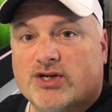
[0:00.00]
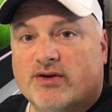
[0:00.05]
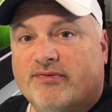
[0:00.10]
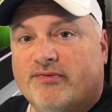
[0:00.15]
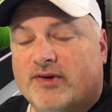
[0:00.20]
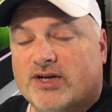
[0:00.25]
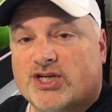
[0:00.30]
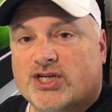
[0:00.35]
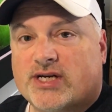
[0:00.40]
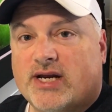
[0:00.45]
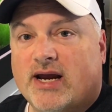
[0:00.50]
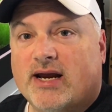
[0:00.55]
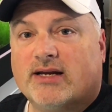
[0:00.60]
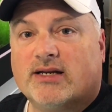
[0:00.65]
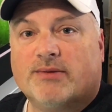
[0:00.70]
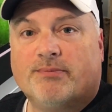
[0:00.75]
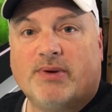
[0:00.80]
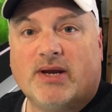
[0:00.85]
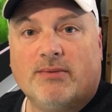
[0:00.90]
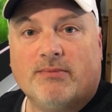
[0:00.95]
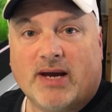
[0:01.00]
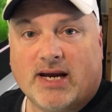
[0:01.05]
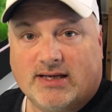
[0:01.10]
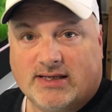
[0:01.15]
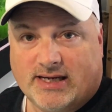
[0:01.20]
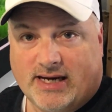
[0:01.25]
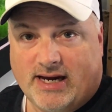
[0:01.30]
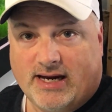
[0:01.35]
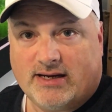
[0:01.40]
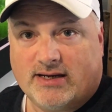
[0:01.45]
your fish tank to be
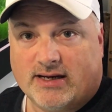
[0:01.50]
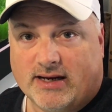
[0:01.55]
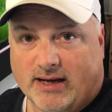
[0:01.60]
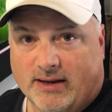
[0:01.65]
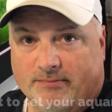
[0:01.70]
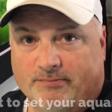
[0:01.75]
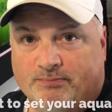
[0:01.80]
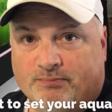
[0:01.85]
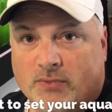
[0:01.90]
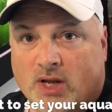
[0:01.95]
maintained at.